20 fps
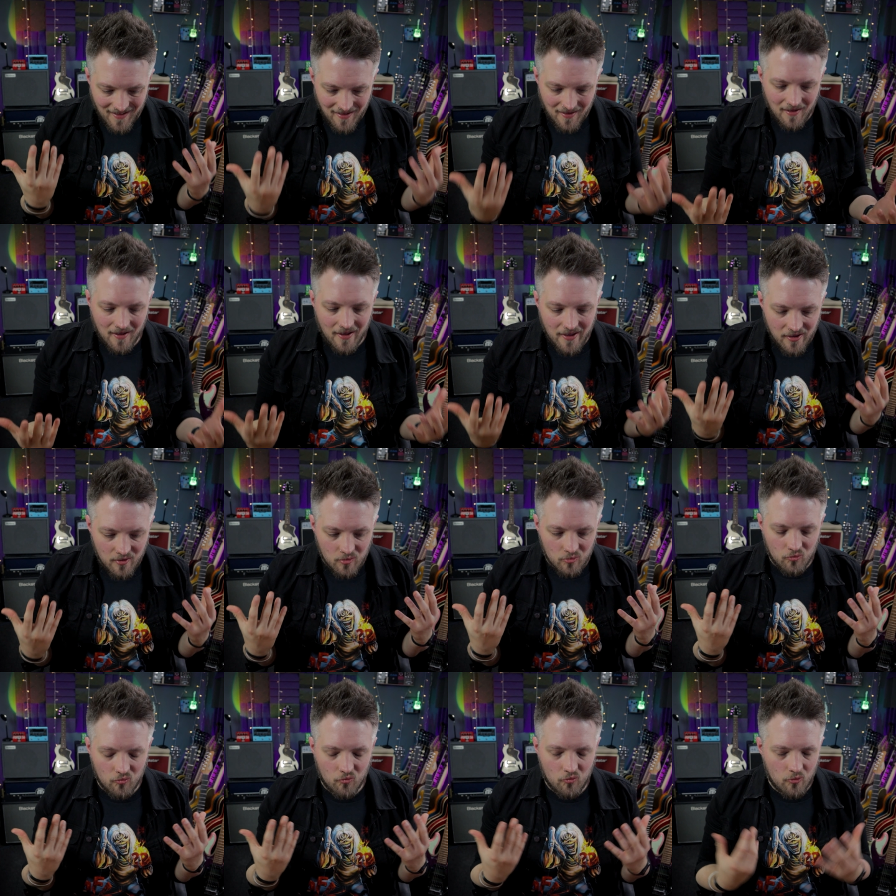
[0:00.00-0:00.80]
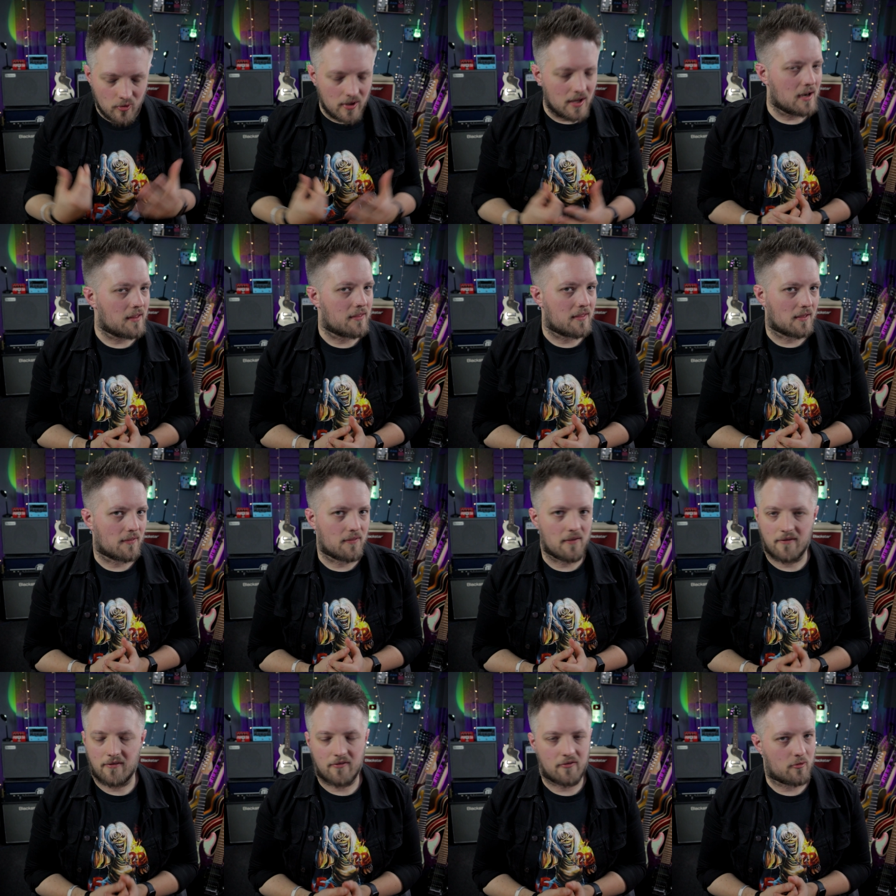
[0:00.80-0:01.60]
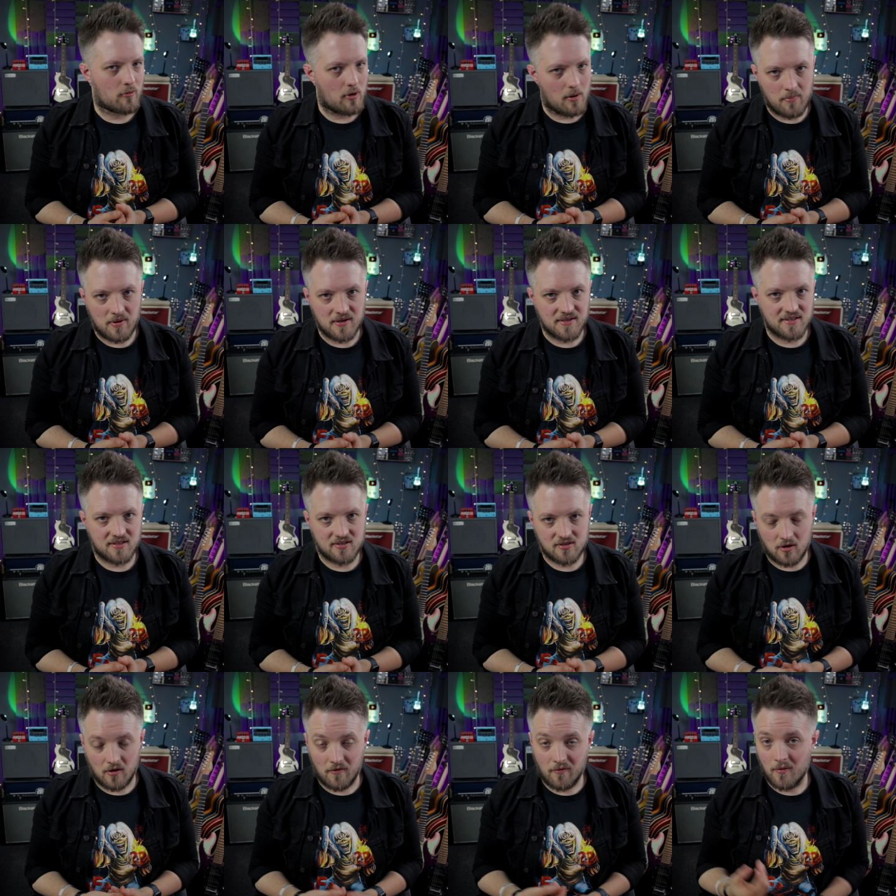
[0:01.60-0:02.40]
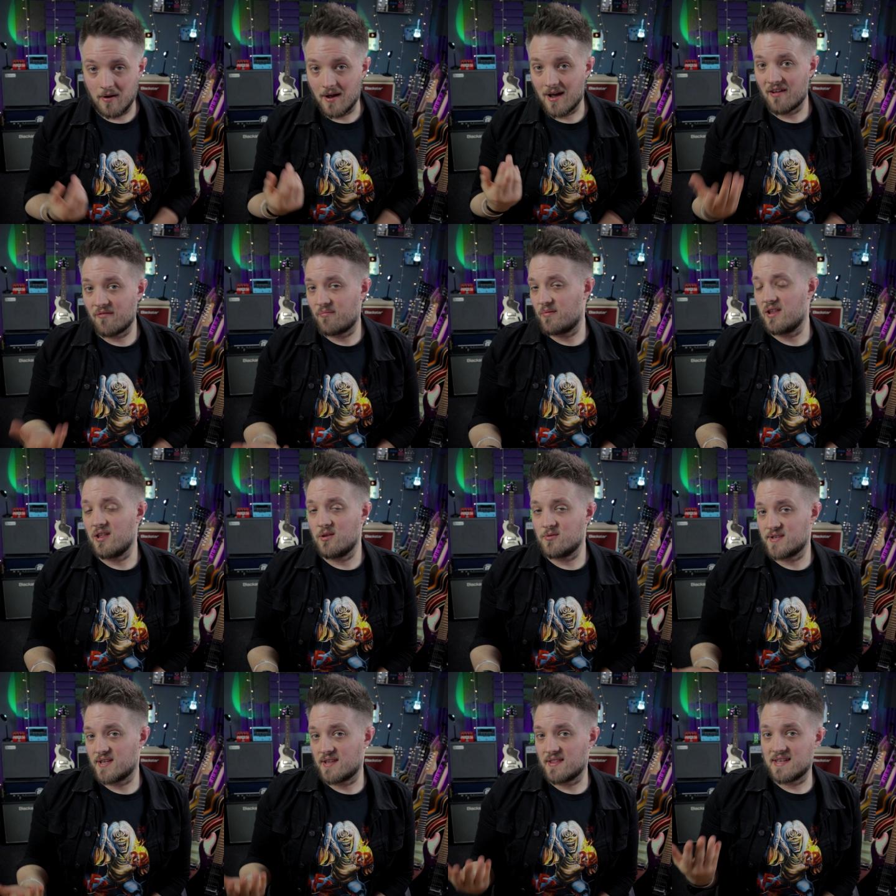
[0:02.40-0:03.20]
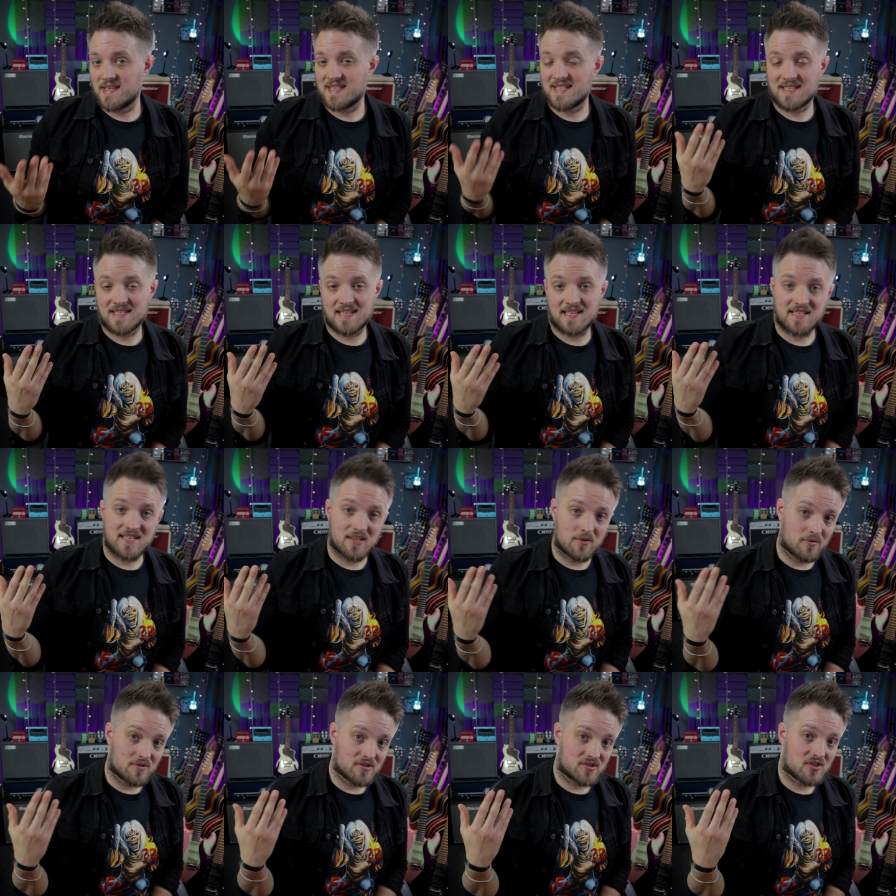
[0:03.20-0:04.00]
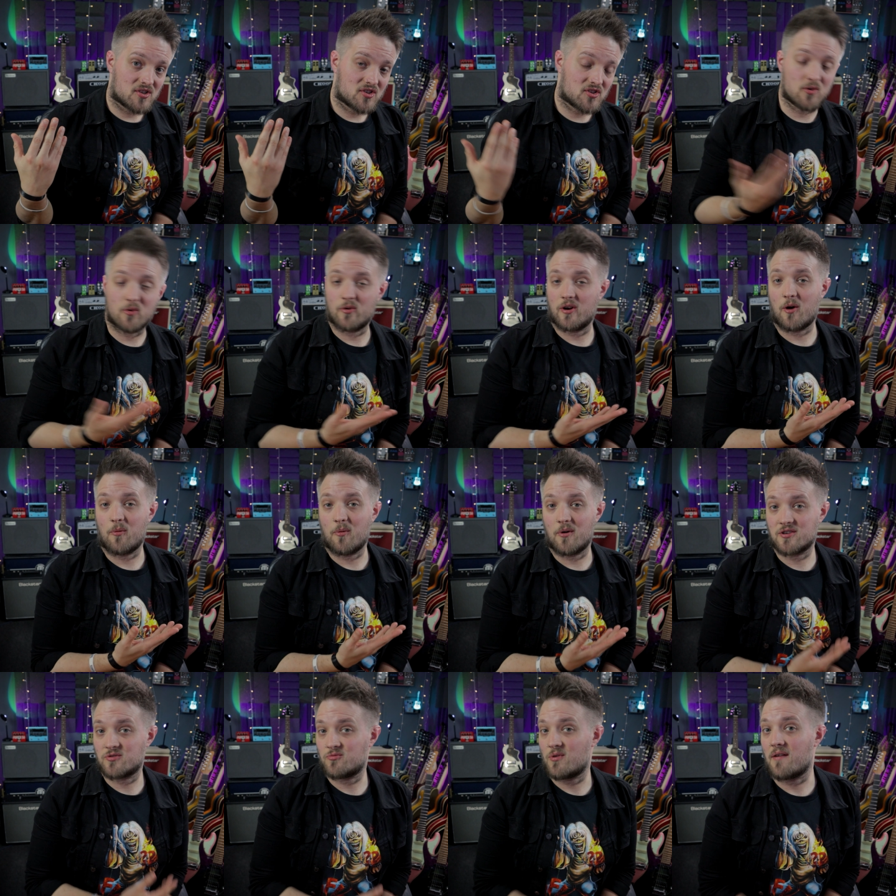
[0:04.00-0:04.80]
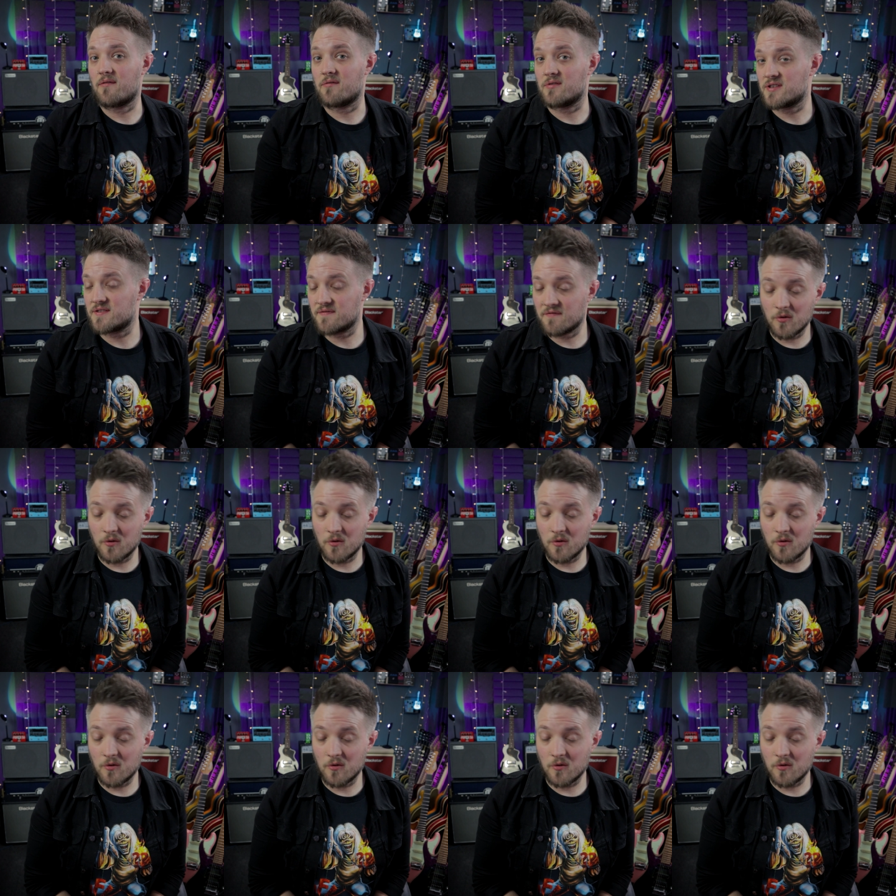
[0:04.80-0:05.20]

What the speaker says: I really think this is a great piece of software. I've been using this since it was Sonarworks Reference